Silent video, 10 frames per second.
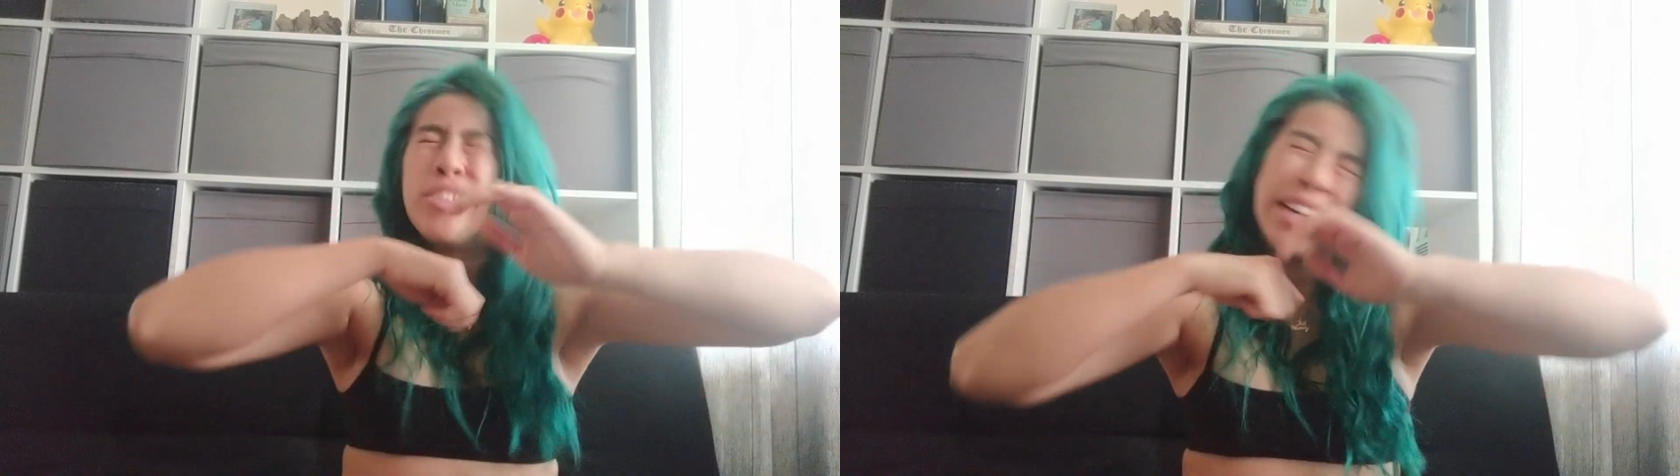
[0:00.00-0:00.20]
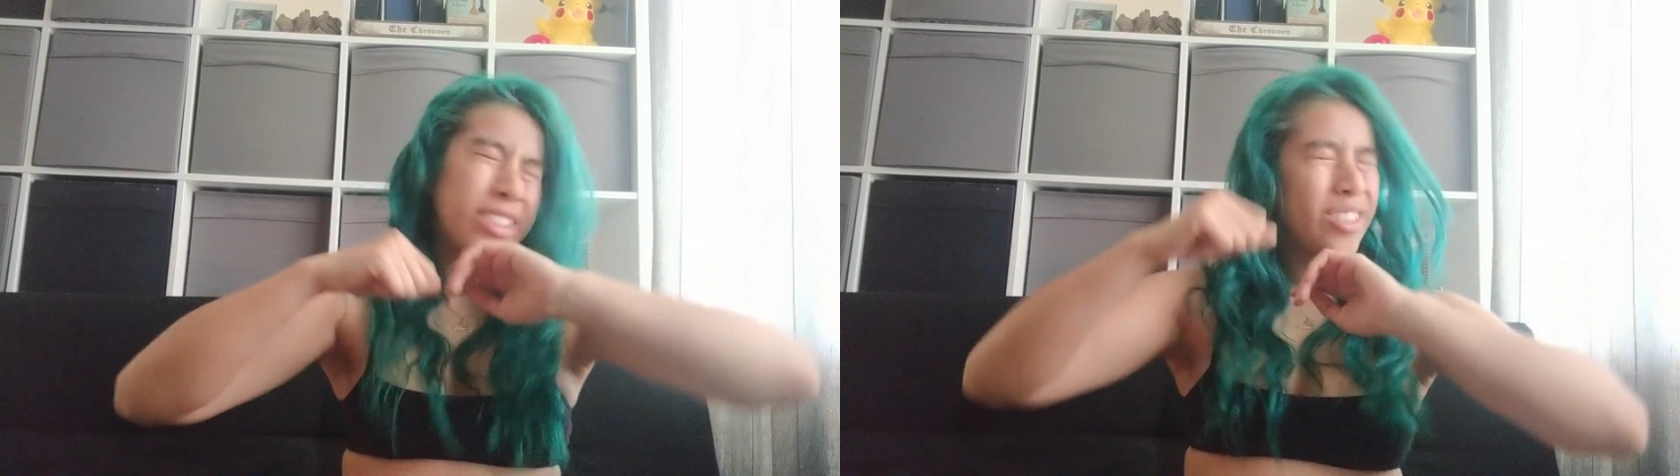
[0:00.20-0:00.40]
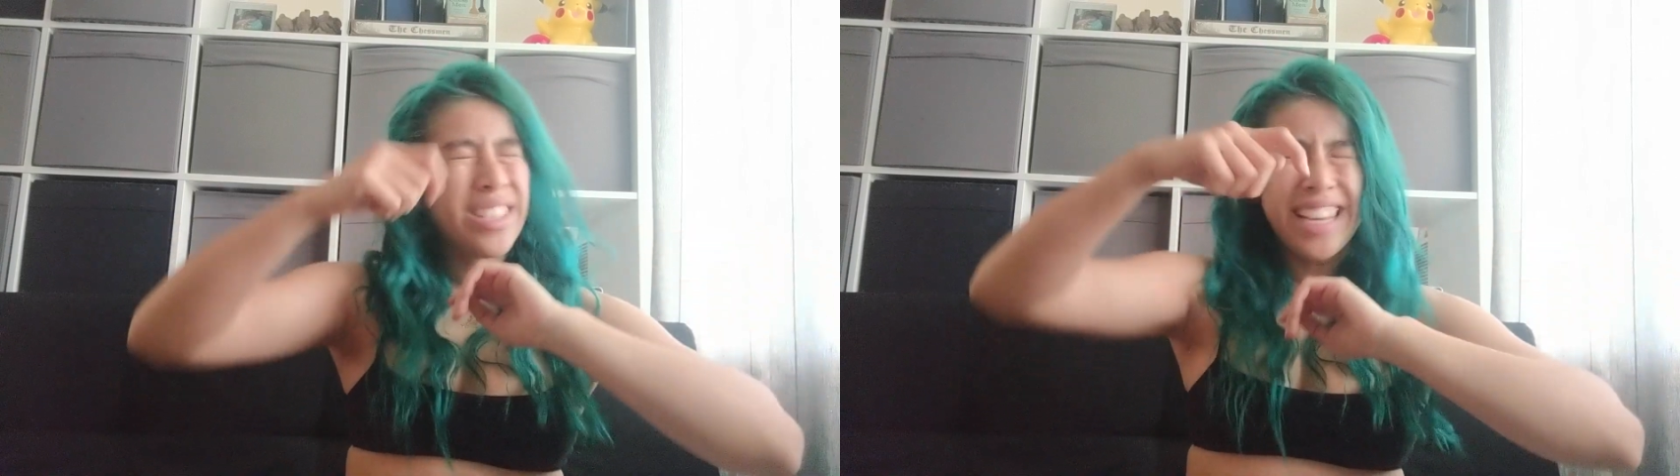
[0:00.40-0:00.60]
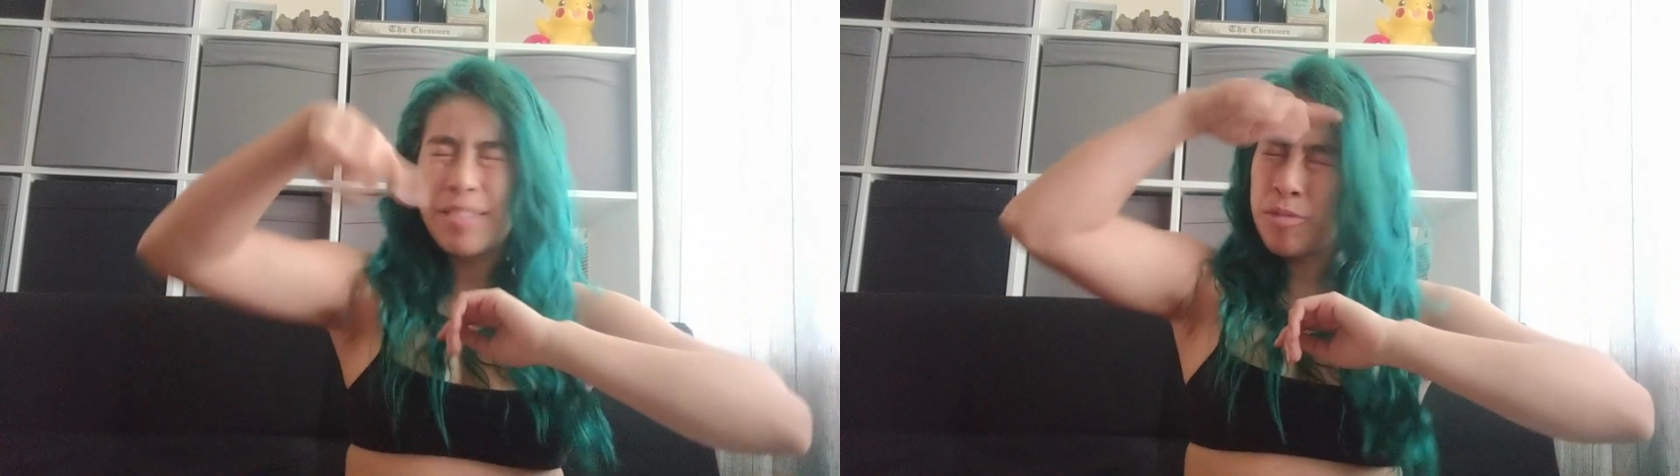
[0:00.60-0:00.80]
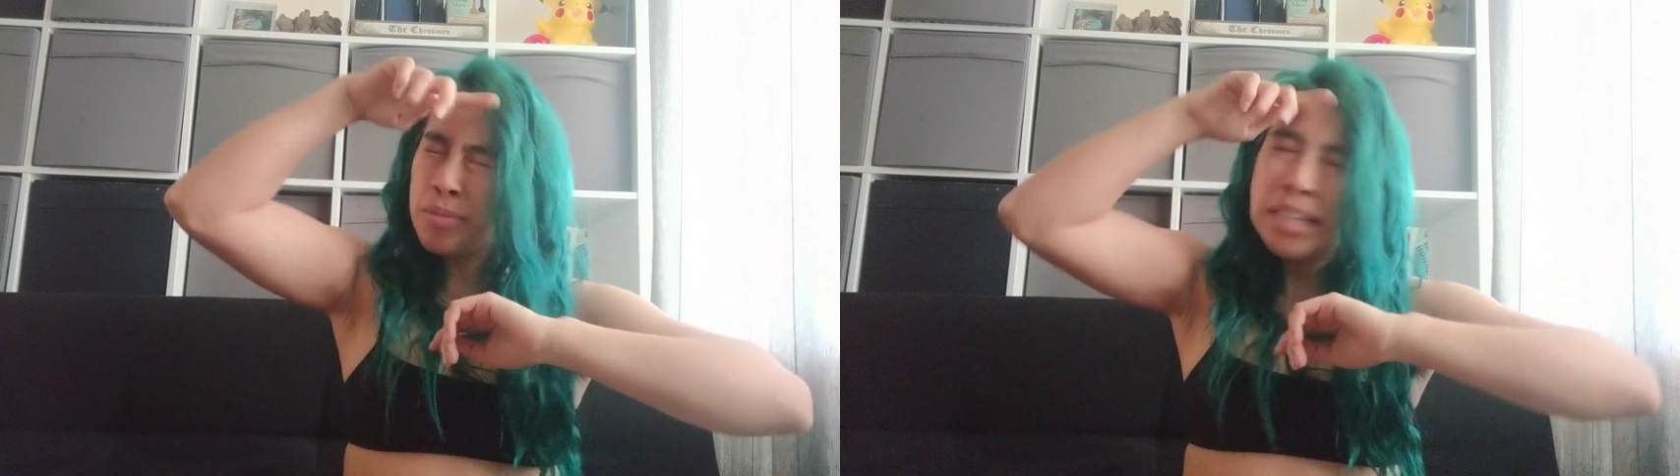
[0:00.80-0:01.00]
do a
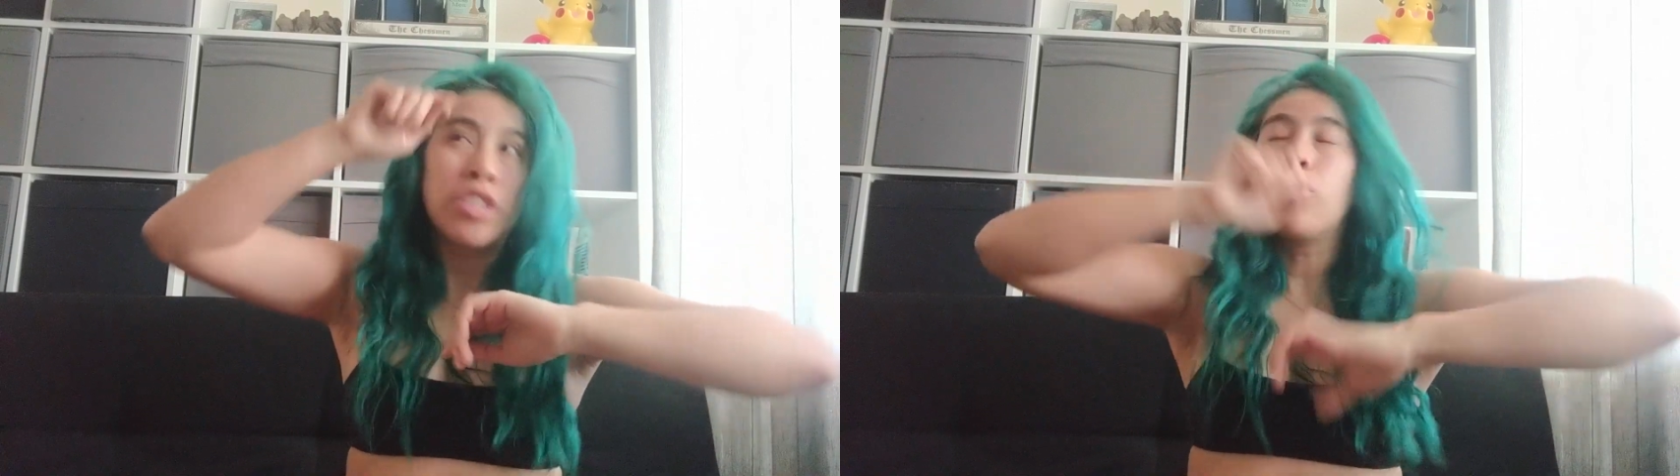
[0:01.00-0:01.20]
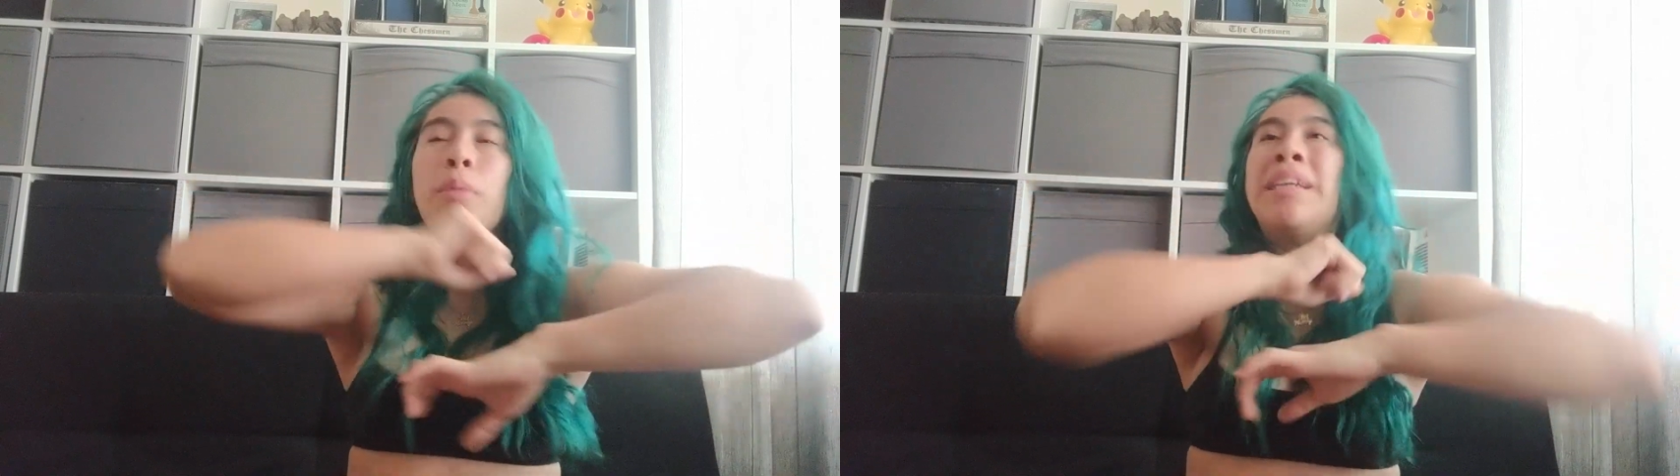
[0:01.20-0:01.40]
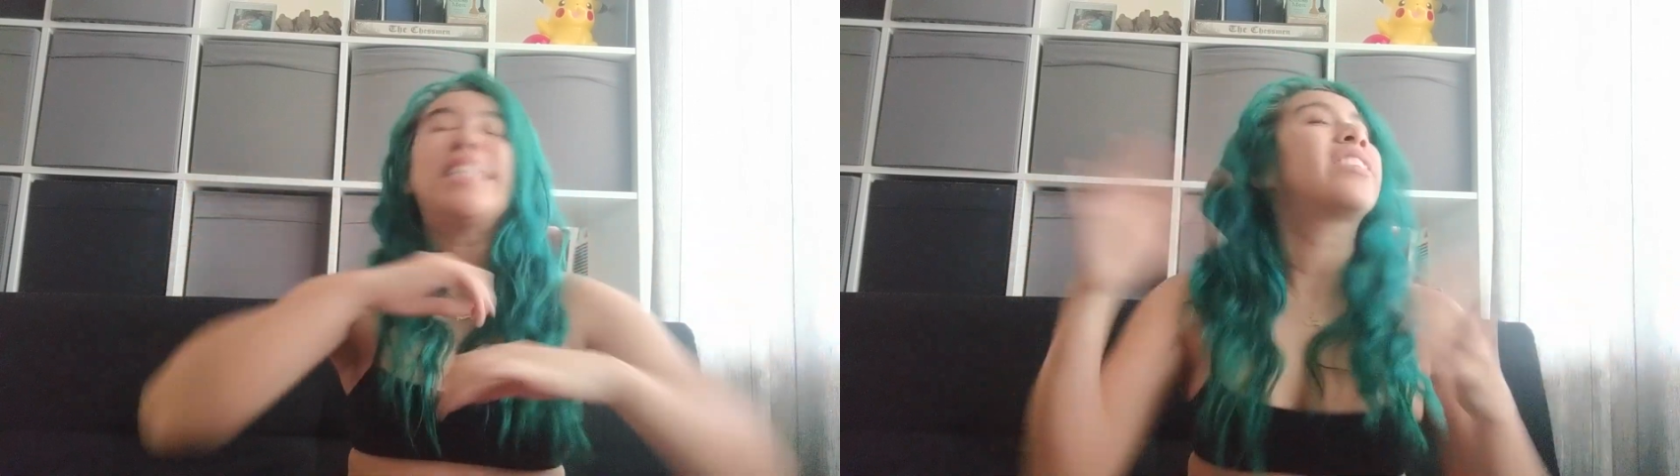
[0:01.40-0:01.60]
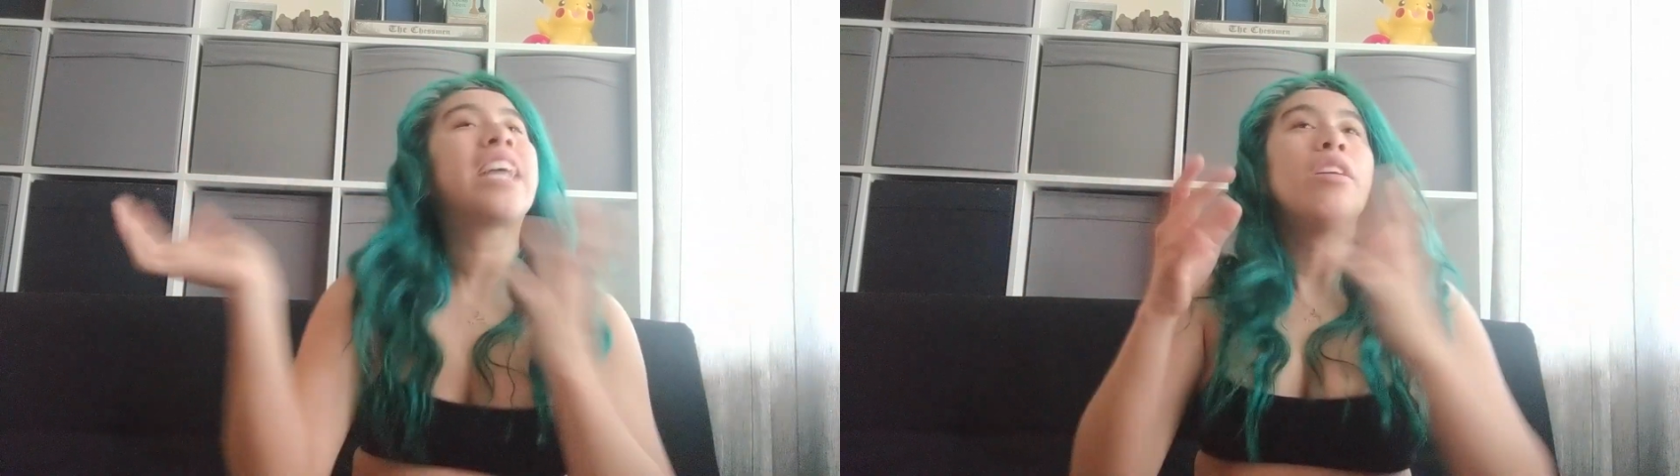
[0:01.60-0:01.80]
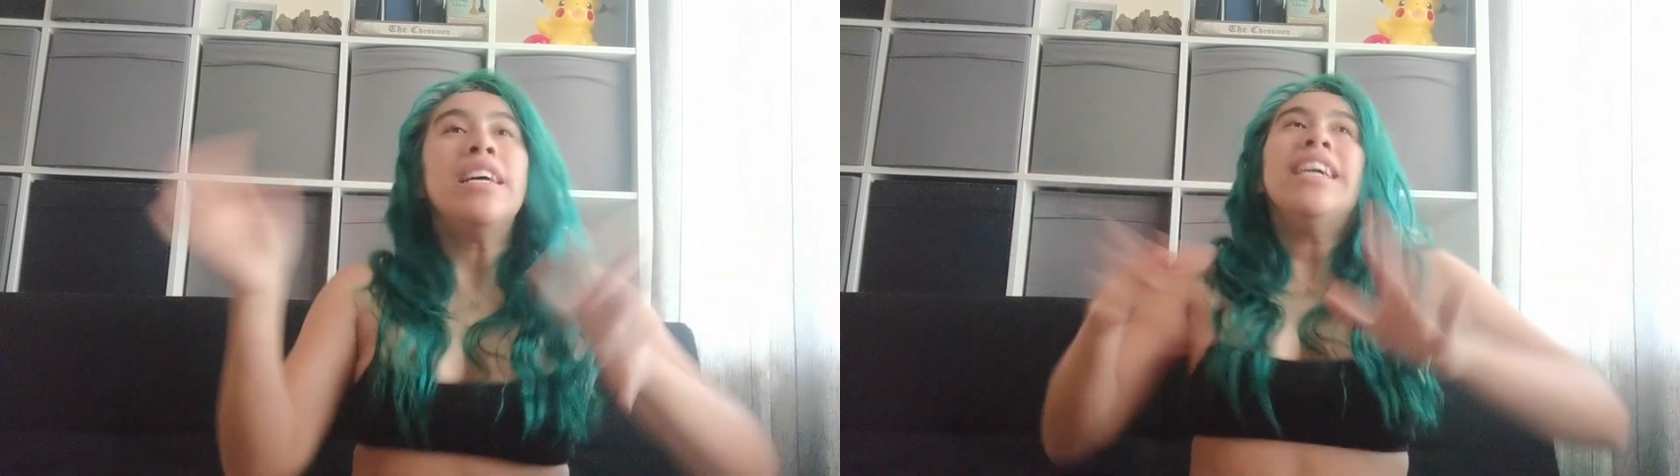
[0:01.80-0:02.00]
tic, do all my tics,
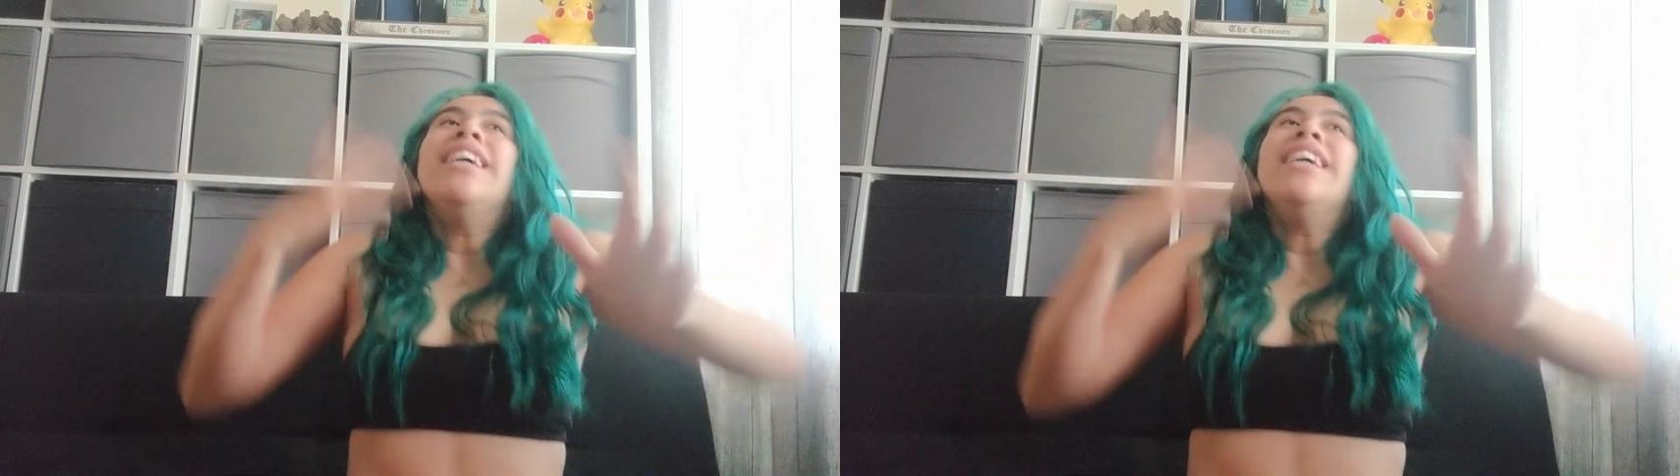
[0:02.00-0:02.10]
get